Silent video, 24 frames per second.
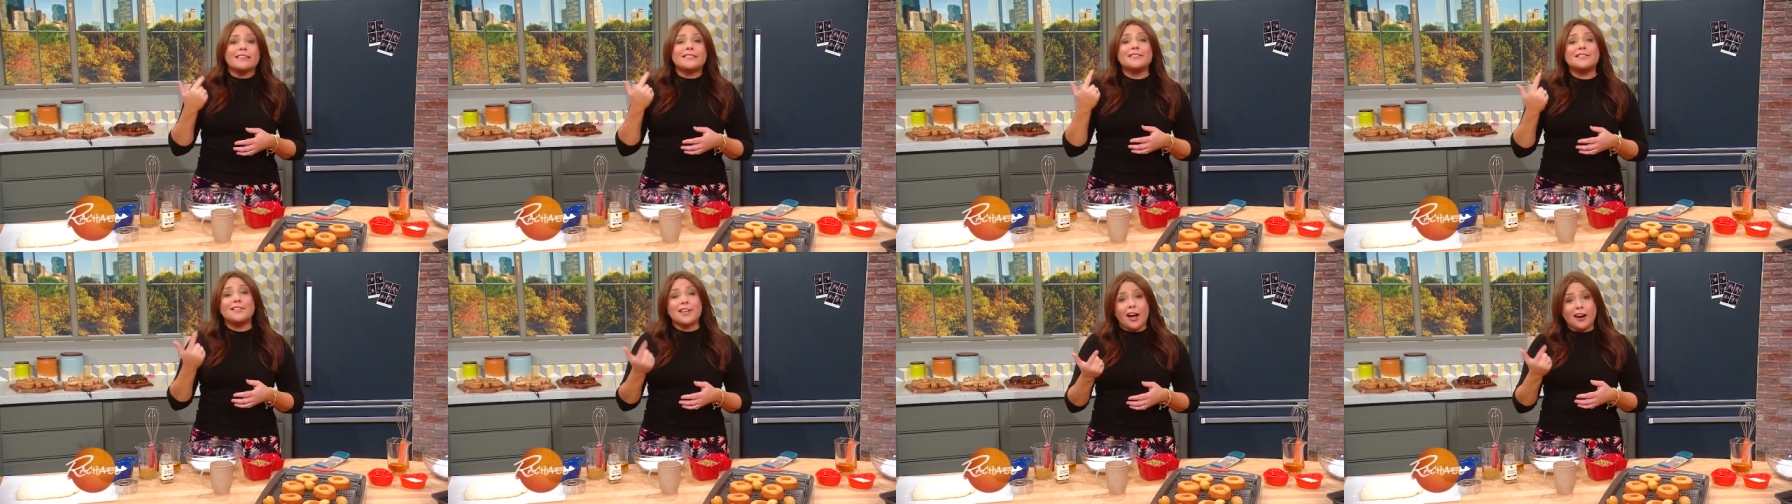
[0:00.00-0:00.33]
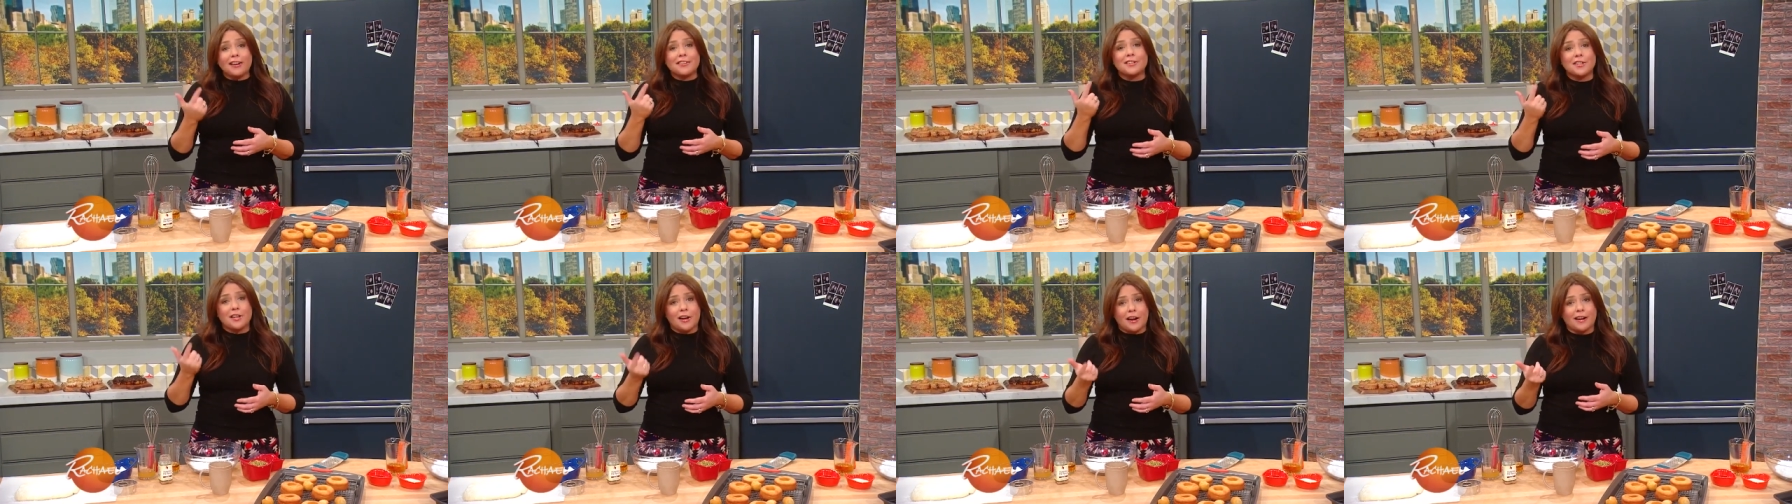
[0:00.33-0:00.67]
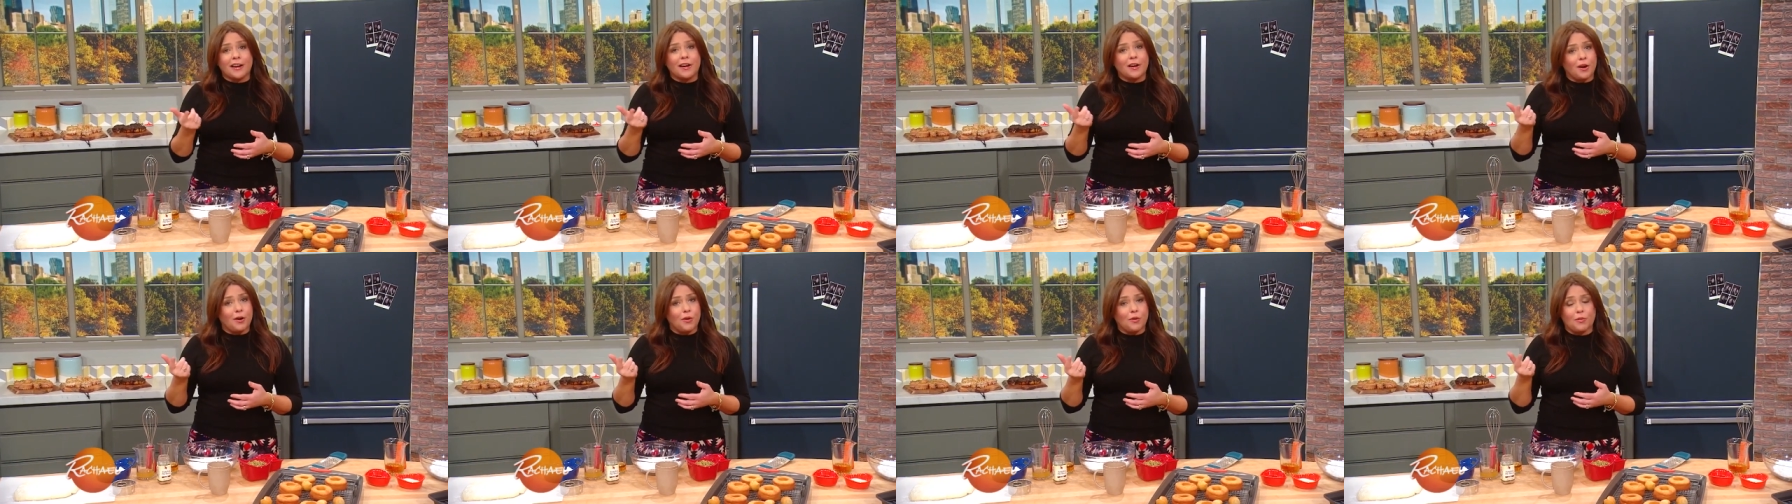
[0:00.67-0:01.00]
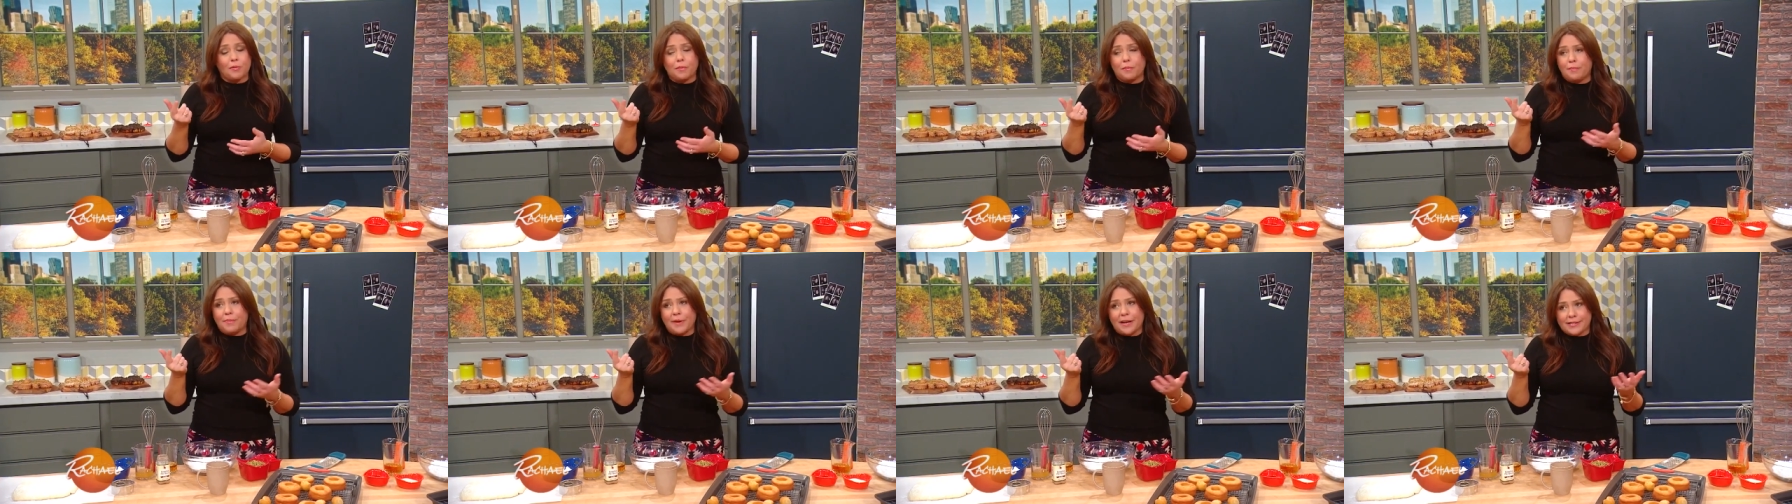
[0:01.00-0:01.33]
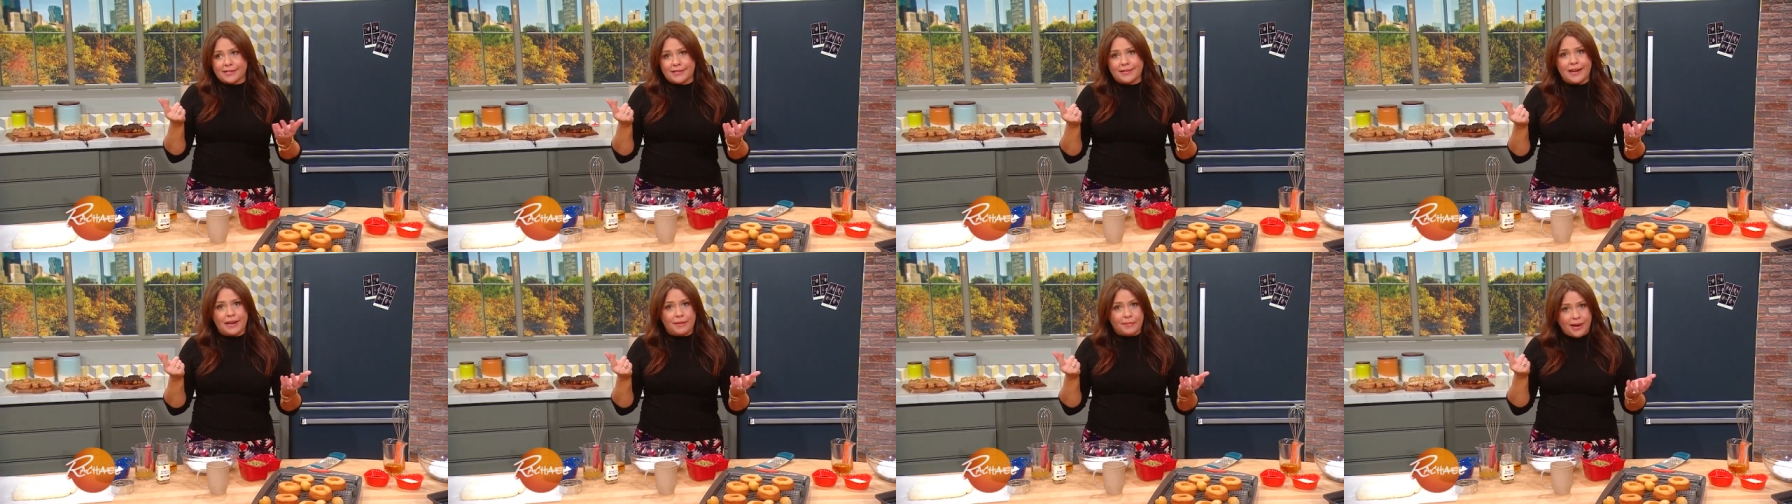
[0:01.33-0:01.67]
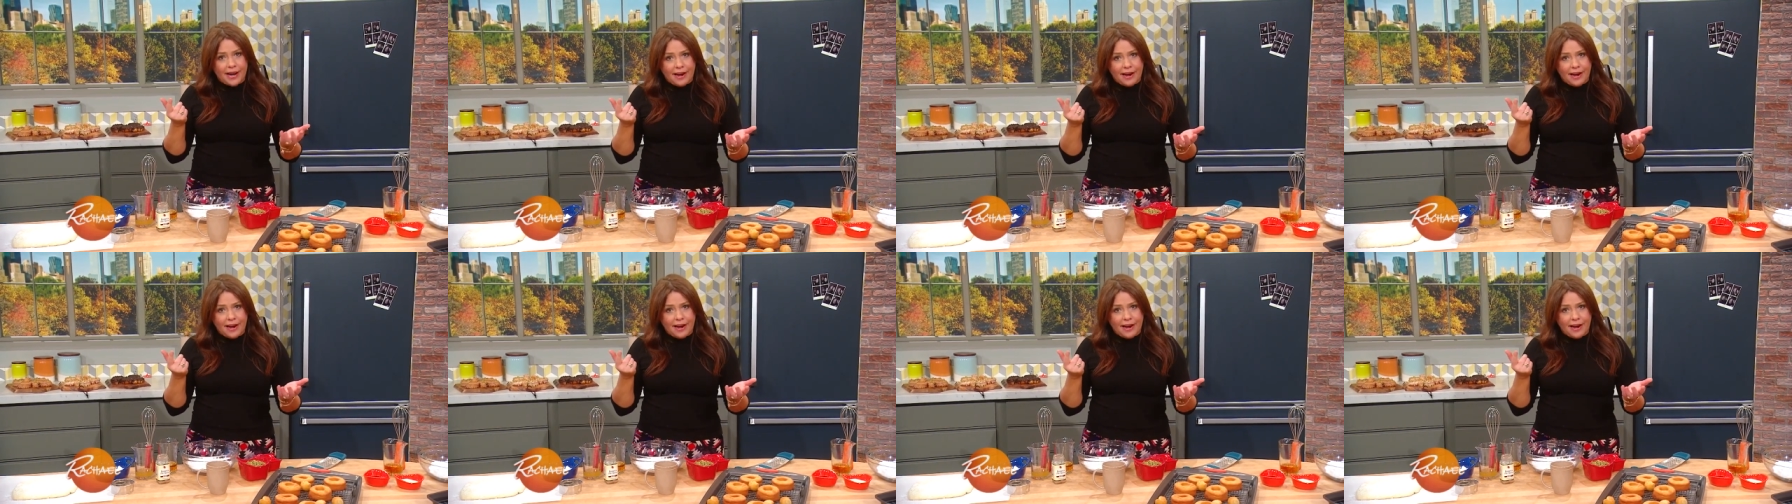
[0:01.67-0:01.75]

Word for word: Duck Duck Goat, best name